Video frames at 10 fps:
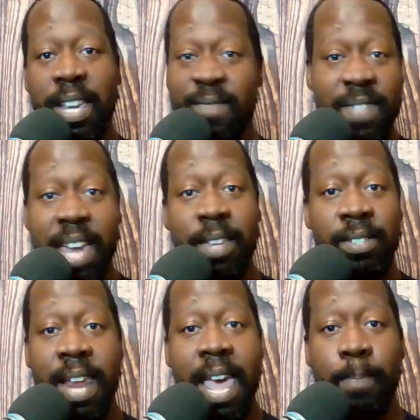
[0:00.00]
If that
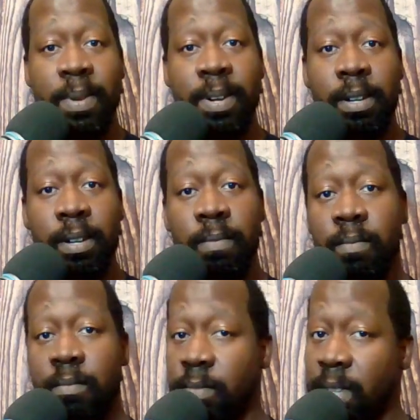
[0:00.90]
doesn't happen,
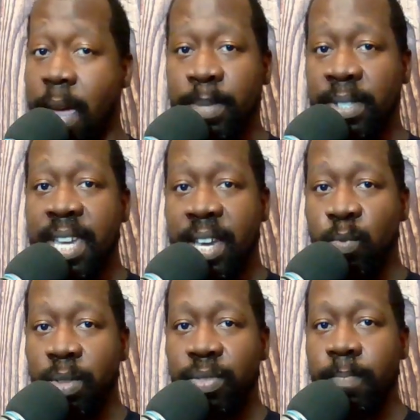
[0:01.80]
I'm sticking
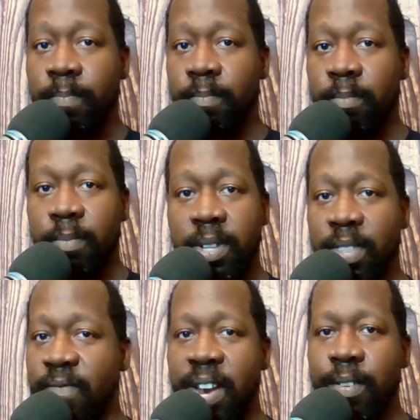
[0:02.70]
with him to
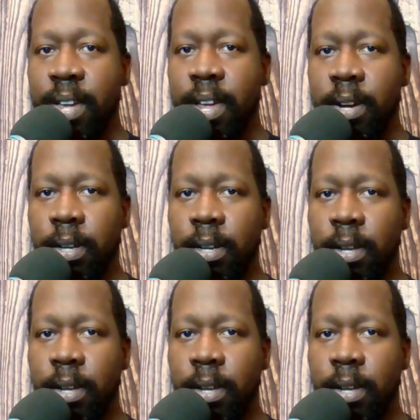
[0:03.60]
the very end.